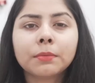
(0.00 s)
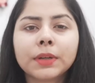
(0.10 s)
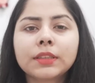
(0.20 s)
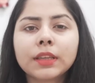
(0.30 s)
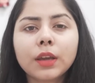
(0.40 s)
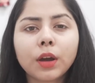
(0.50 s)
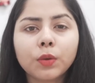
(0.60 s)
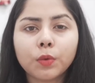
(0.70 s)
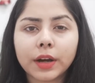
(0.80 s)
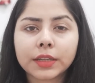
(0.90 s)
But
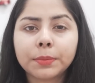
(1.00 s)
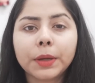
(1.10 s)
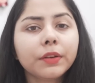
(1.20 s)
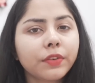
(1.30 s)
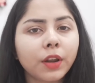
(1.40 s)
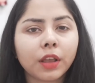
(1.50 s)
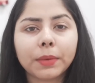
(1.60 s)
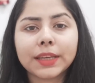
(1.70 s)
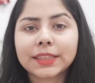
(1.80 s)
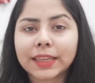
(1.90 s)
silicone works beautifully on
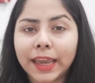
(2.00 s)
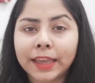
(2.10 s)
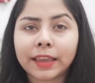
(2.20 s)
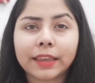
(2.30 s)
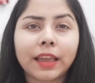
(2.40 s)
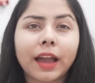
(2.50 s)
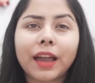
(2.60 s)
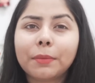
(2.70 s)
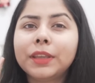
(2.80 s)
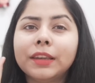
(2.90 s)
my skin, and
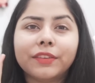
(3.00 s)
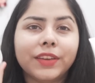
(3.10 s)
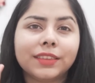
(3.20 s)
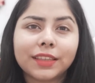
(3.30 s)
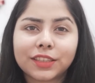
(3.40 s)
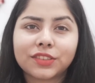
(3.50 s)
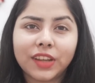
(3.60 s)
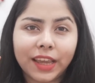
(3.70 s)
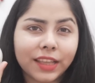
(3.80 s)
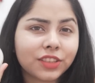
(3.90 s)
I've been loving this
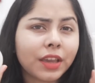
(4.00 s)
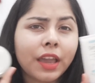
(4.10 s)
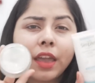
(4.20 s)
range.